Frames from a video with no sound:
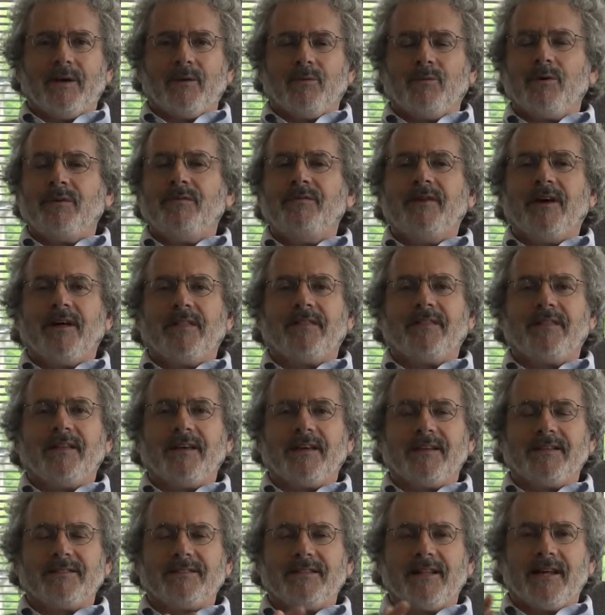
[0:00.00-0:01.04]
we've done
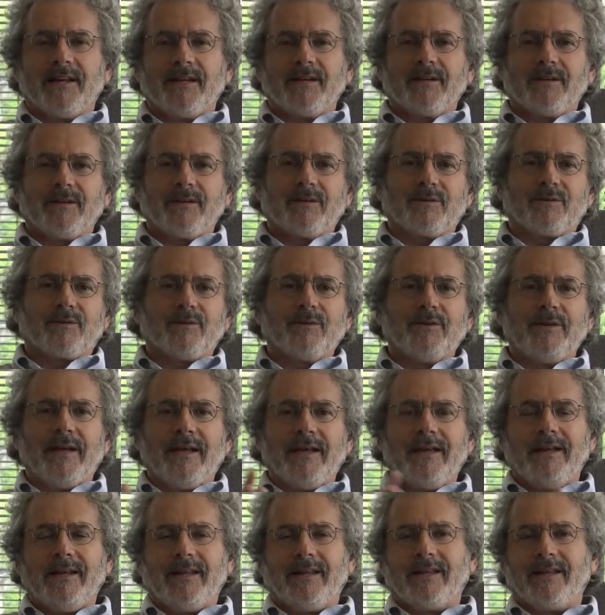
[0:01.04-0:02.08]
things like
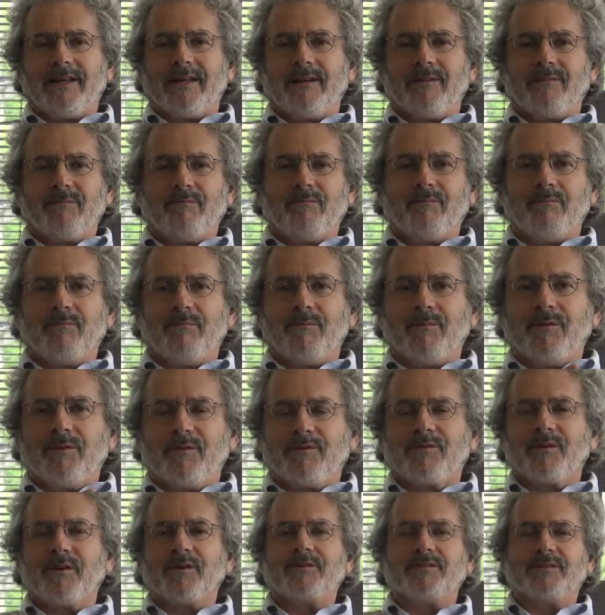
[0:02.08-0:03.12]
creating the
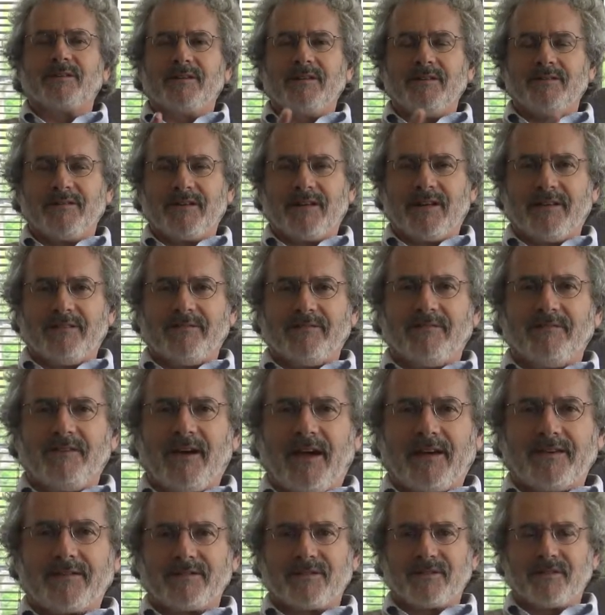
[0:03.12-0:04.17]
first significant
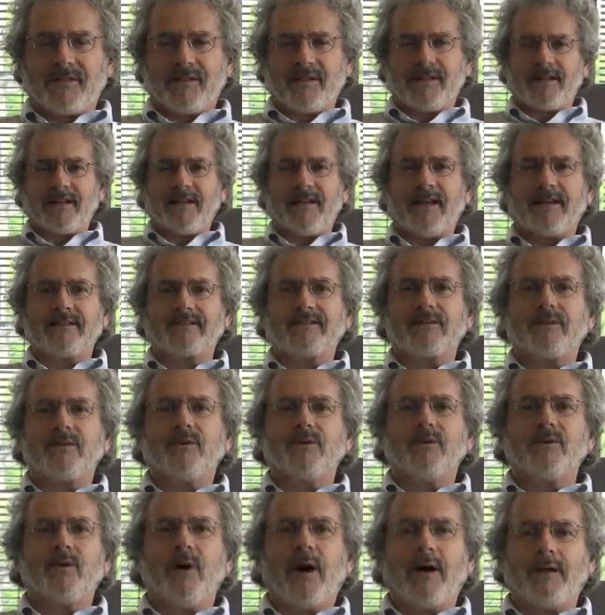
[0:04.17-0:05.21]
faster than
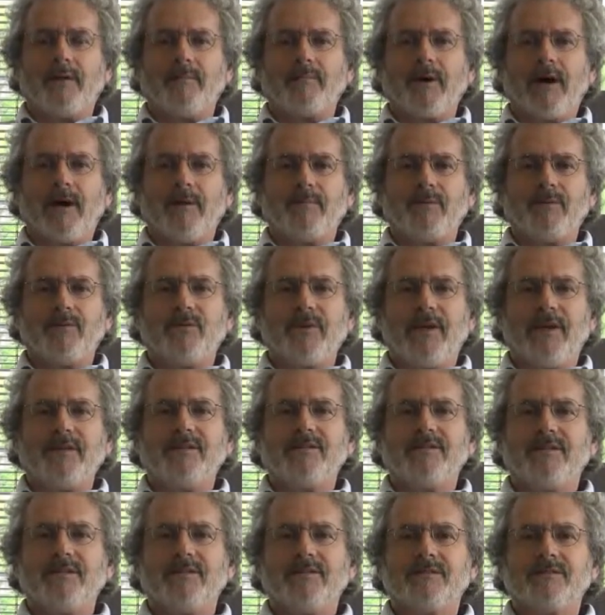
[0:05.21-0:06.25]
classical quantum
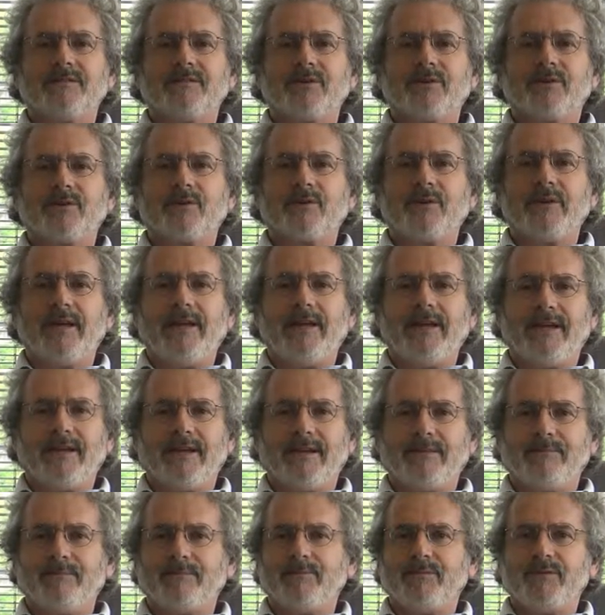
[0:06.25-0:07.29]
computations, or
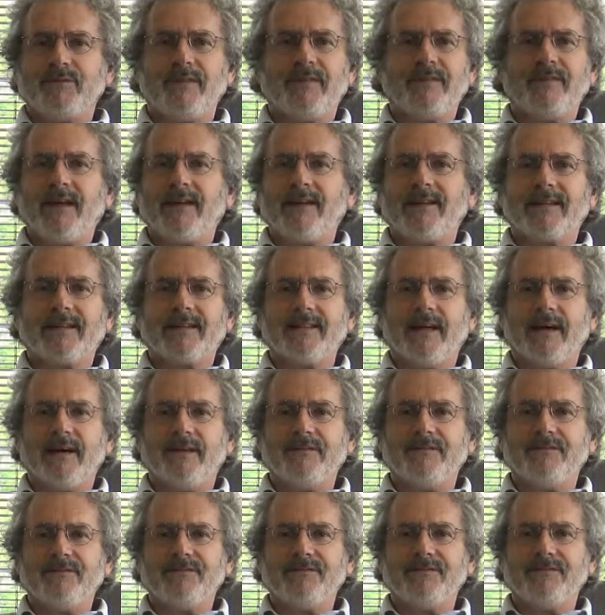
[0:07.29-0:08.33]
creating synthetic
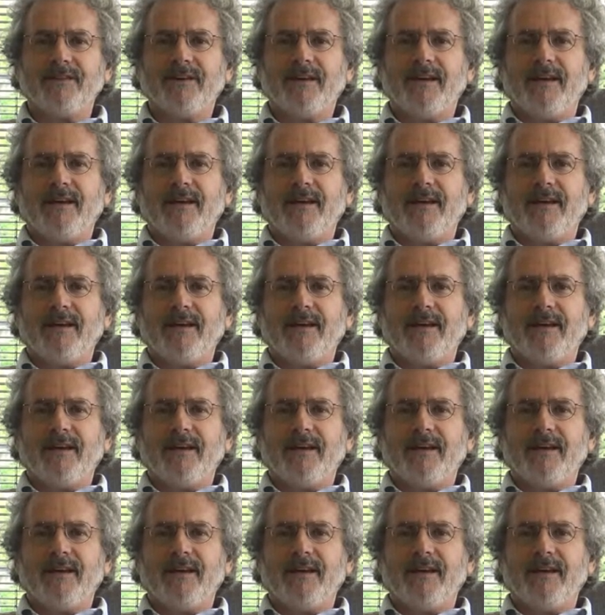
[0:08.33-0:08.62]
life,